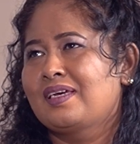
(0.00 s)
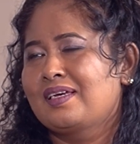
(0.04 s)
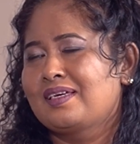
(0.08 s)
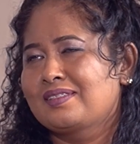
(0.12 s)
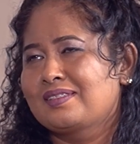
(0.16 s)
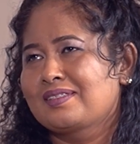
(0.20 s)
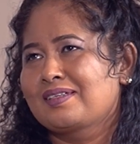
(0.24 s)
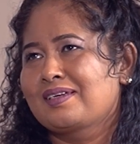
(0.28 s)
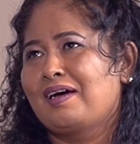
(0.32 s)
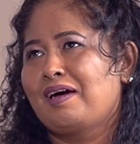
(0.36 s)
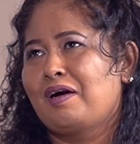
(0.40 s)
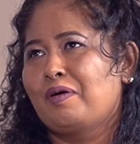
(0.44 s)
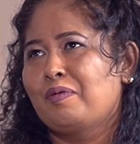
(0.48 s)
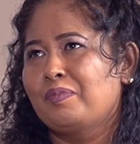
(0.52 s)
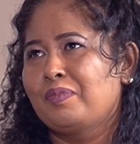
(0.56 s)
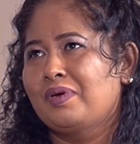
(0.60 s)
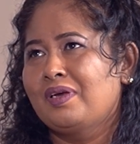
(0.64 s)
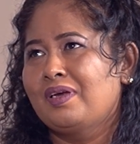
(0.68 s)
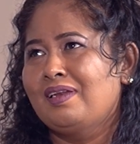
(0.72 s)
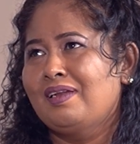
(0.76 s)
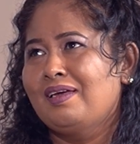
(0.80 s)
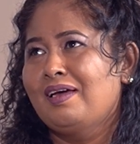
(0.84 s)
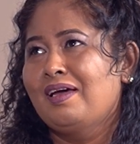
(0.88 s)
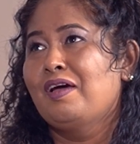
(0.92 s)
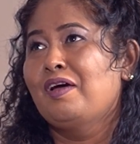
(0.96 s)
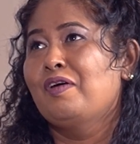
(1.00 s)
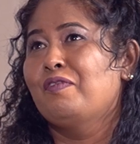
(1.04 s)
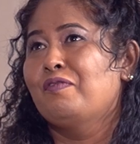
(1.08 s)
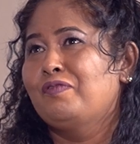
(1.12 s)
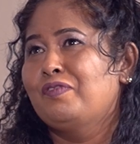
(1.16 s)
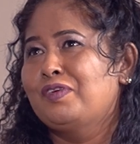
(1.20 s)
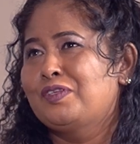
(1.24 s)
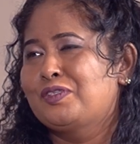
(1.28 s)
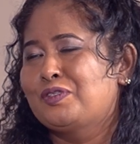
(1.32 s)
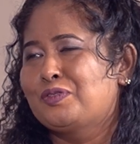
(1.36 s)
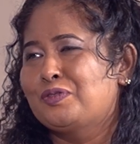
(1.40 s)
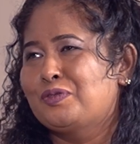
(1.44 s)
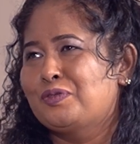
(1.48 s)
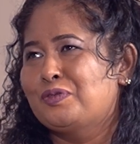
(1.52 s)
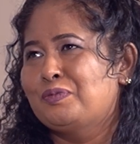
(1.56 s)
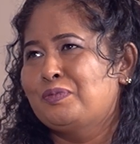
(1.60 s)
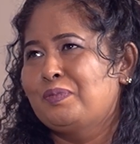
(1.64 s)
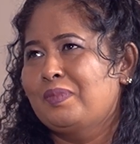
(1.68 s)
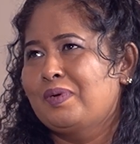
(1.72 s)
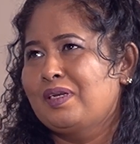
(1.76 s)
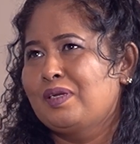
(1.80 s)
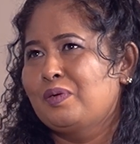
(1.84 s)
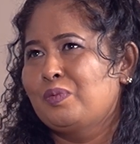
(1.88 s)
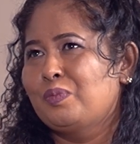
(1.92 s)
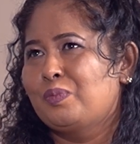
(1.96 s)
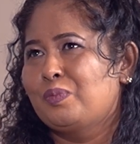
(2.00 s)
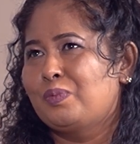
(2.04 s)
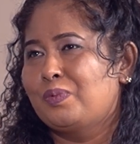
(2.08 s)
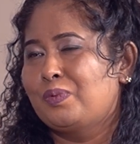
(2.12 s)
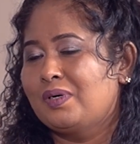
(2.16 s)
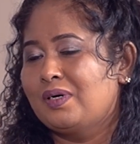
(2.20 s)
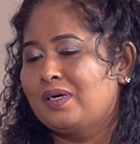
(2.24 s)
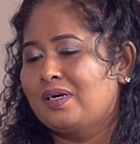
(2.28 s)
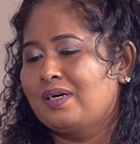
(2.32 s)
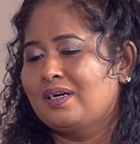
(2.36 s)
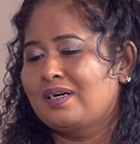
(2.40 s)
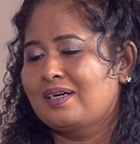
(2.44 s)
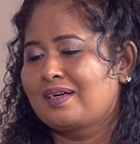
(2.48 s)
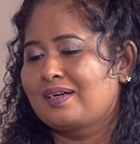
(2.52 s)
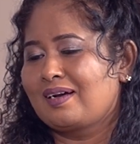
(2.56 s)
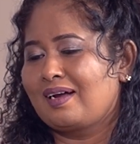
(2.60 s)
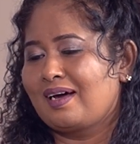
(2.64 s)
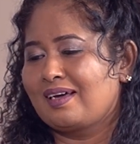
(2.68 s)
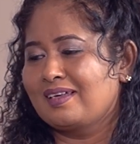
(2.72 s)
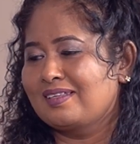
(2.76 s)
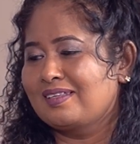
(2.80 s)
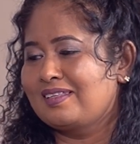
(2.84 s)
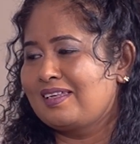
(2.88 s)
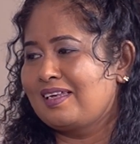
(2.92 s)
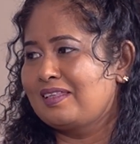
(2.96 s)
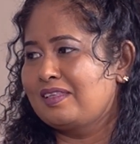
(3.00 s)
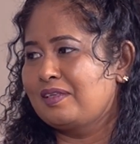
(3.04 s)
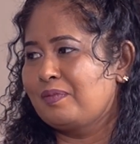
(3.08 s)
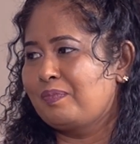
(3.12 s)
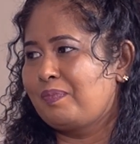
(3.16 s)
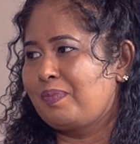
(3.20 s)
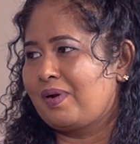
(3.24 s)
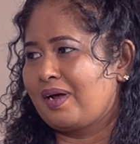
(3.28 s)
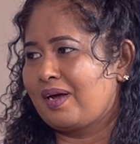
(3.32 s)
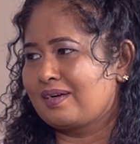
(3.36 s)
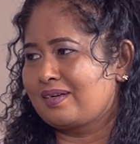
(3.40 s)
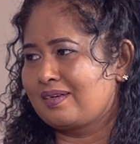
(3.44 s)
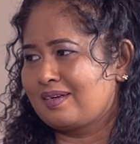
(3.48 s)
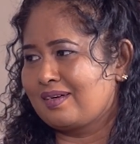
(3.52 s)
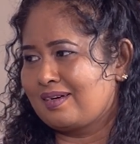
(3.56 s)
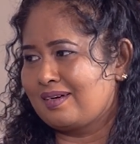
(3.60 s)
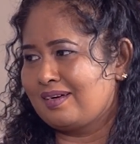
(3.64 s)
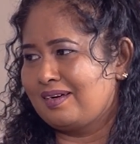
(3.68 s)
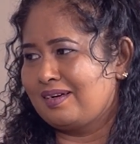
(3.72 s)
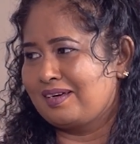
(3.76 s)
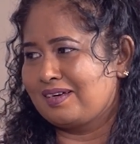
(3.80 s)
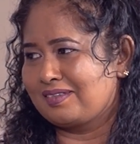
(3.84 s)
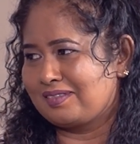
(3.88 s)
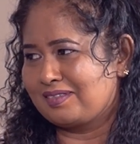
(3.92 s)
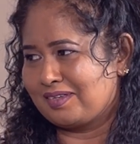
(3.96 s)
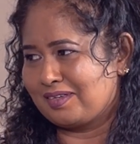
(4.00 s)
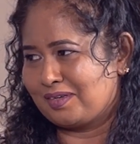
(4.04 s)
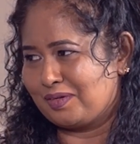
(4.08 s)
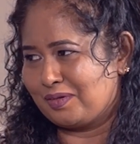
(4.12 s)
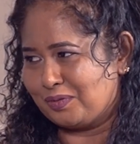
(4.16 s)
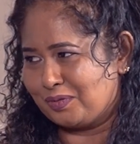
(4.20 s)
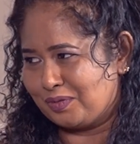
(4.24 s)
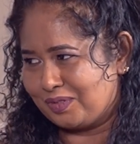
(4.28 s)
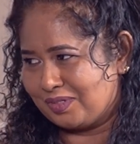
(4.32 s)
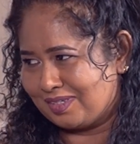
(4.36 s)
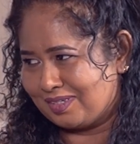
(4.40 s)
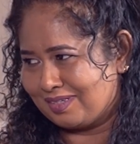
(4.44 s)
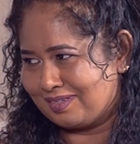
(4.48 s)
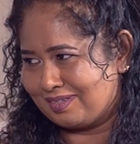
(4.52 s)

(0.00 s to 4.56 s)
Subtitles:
has come in with too many work rather than the practical execution.